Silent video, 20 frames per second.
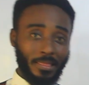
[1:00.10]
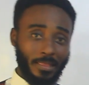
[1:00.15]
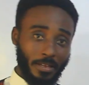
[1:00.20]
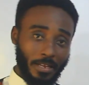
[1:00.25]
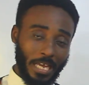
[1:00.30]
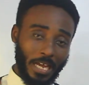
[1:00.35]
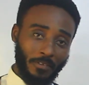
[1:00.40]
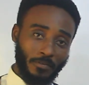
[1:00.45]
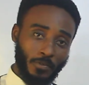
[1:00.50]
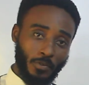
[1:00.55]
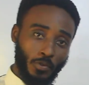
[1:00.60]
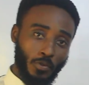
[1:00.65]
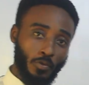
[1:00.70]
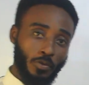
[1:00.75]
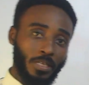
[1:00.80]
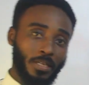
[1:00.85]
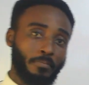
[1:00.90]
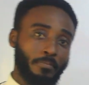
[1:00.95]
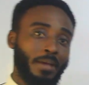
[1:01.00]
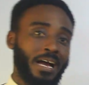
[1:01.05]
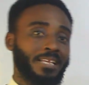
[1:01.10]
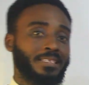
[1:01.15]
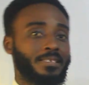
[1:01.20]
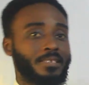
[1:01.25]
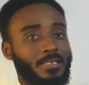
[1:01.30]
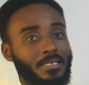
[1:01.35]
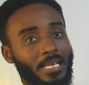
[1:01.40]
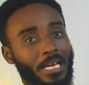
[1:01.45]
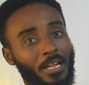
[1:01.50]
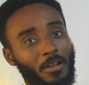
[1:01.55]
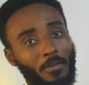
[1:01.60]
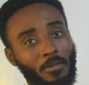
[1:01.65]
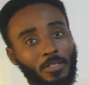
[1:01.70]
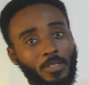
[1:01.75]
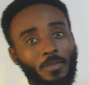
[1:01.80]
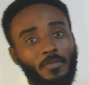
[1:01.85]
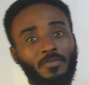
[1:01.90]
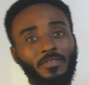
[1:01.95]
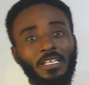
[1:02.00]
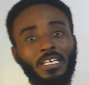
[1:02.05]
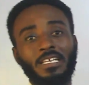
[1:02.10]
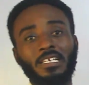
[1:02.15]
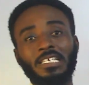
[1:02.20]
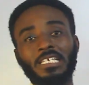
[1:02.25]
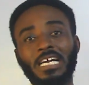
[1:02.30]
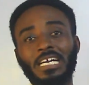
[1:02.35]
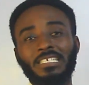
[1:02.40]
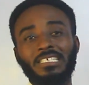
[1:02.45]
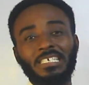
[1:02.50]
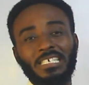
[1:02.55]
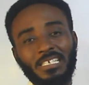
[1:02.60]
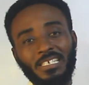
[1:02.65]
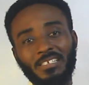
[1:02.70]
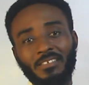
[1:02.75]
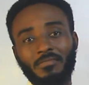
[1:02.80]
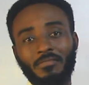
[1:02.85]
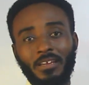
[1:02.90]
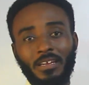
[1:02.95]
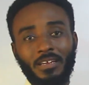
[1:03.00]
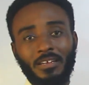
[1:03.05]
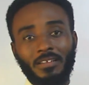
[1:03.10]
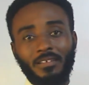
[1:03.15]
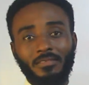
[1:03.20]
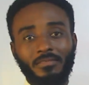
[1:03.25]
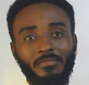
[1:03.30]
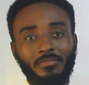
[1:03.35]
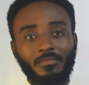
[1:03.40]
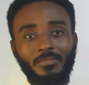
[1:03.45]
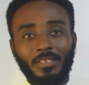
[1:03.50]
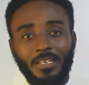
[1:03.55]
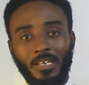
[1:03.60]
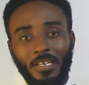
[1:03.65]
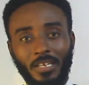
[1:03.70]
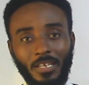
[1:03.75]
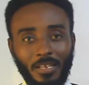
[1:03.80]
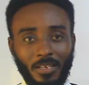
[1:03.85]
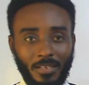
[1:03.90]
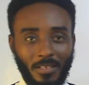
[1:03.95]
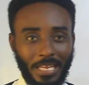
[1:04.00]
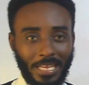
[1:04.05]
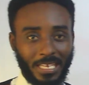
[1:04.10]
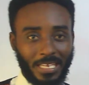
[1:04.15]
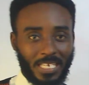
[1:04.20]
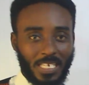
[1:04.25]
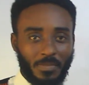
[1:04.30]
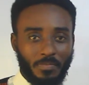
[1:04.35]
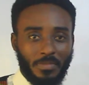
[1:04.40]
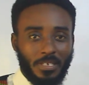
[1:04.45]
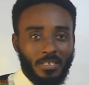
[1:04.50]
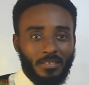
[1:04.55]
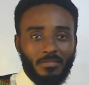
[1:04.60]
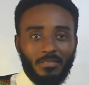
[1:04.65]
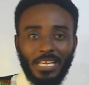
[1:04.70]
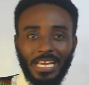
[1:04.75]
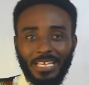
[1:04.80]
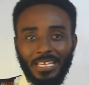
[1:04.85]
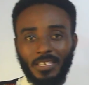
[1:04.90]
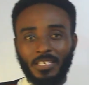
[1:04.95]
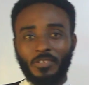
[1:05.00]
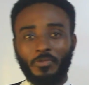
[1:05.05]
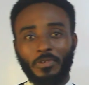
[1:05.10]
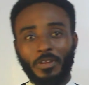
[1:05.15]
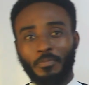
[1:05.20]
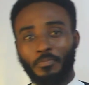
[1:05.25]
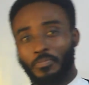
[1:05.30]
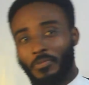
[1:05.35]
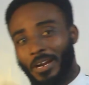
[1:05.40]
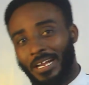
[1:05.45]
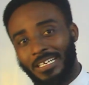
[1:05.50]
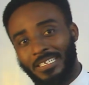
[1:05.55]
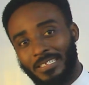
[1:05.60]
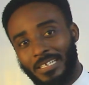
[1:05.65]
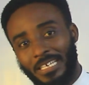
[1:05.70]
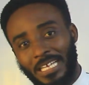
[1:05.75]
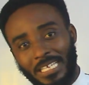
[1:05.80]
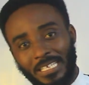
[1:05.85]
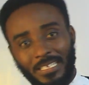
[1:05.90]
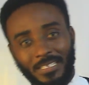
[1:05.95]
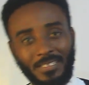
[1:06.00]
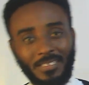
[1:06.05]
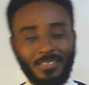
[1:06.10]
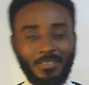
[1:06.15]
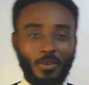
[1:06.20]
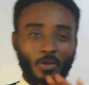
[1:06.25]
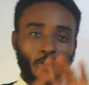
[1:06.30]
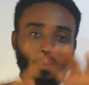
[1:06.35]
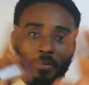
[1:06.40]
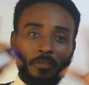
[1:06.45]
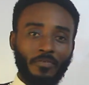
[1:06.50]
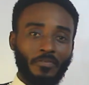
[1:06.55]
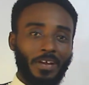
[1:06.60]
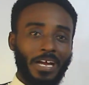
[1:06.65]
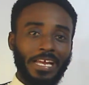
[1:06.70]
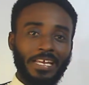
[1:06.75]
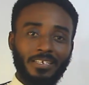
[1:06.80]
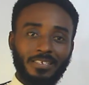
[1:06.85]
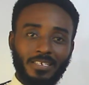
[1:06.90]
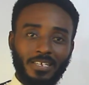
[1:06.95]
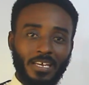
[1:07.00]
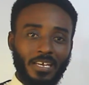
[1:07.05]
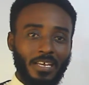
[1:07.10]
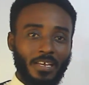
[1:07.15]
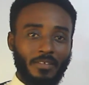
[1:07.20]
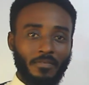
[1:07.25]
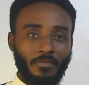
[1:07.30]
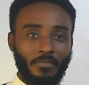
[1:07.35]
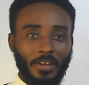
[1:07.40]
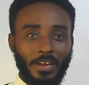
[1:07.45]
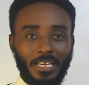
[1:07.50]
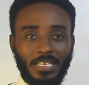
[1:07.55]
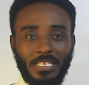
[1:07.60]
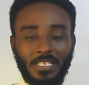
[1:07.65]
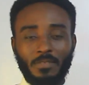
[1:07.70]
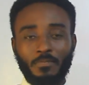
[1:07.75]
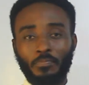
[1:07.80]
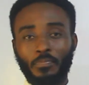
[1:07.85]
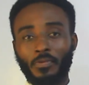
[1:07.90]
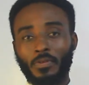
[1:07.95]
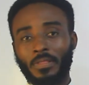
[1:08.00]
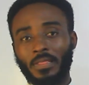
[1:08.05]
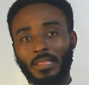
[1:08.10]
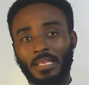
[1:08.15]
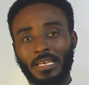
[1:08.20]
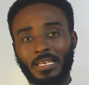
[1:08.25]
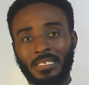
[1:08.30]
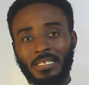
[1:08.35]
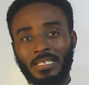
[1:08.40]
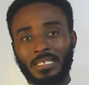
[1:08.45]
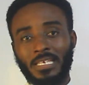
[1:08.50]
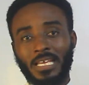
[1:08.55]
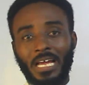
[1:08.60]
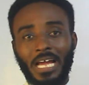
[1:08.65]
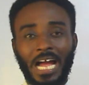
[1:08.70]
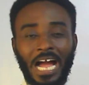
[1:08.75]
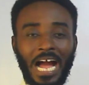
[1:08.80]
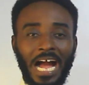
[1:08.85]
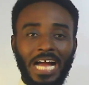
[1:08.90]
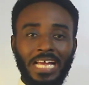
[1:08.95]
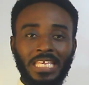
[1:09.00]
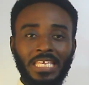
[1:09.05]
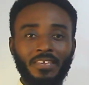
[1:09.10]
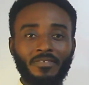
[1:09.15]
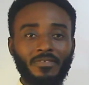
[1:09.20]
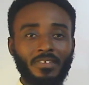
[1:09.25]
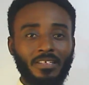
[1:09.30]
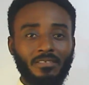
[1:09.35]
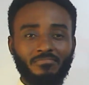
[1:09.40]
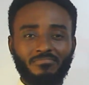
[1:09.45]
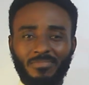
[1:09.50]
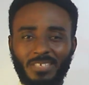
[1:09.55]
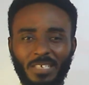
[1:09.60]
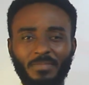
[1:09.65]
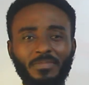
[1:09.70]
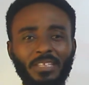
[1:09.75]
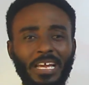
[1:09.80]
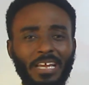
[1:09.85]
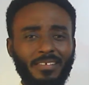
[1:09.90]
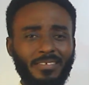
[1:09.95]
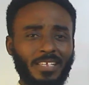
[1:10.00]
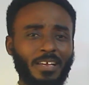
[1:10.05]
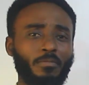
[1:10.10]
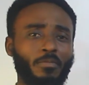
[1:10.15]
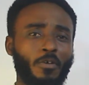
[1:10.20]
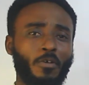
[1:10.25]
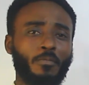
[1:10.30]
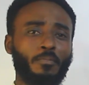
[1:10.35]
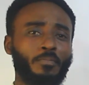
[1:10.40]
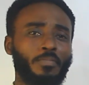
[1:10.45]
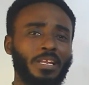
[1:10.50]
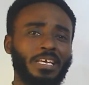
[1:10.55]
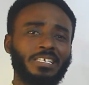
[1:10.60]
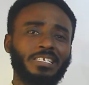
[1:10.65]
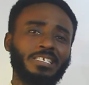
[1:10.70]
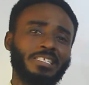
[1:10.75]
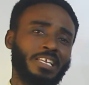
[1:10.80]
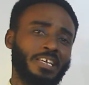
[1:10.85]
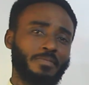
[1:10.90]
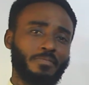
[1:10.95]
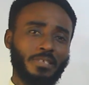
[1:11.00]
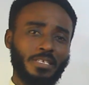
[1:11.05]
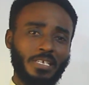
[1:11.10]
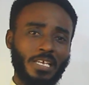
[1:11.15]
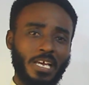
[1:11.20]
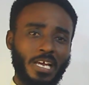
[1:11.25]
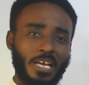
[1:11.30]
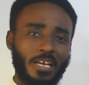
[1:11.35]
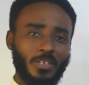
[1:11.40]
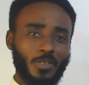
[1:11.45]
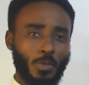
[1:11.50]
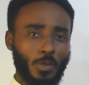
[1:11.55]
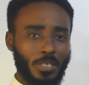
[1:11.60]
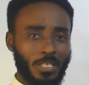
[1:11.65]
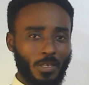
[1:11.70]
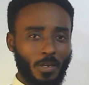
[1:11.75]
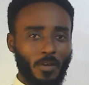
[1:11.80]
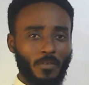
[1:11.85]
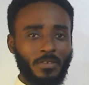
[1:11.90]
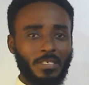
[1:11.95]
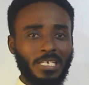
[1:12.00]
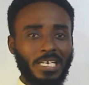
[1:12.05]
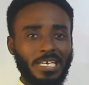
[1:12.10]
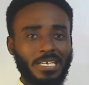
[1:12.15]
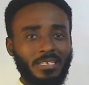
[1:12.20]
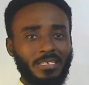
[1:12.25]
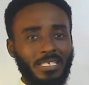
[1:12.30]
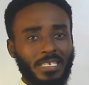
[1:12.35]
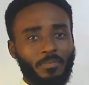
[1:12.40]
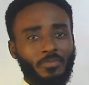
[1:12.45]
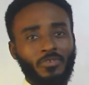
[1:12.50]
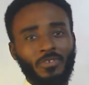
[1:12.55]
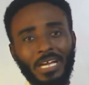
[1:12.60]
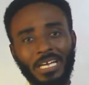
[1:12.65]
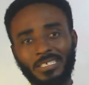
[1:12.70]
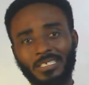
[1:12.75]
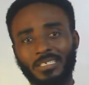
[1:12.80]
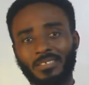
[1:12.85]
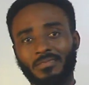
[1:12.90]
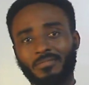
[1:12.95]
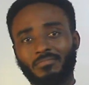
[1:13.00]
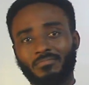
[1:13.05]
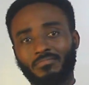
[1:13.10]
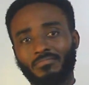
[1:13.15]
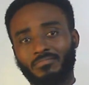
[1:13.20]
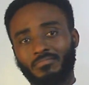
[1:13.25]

you have to know in maths is that lots of things are just they're just rebranded, they're just glorified. Very simple things are given sometimes some complex names. So instead of saying subtraction